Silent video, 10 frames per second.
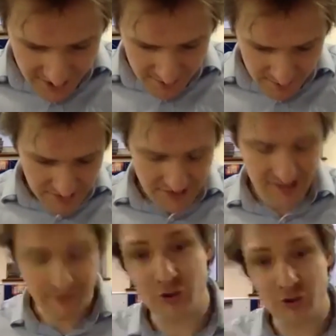It's as
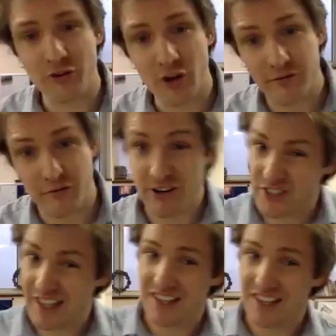if the truth kind of
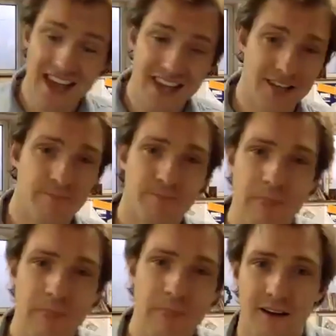reaches out its hand
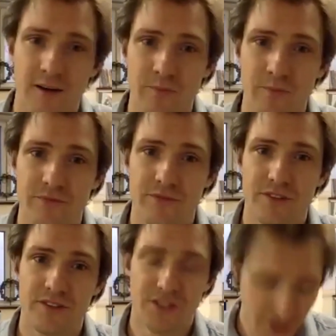to